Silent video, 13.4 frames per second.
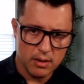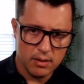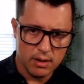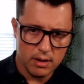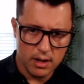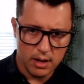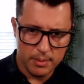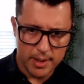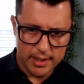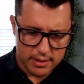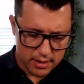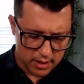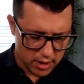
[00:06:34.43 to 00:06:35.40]

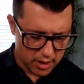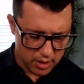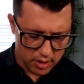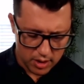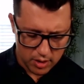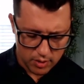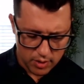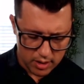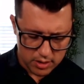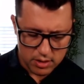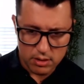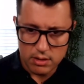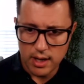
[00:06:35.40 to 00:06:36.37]
elements. You
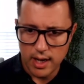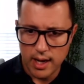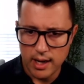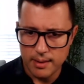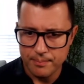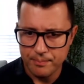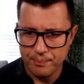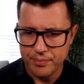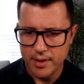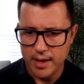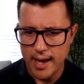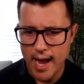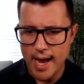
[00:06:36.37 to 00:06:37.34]
also can
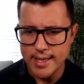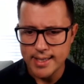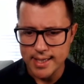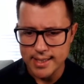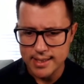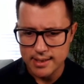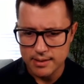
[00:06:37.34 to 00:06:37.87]
edit.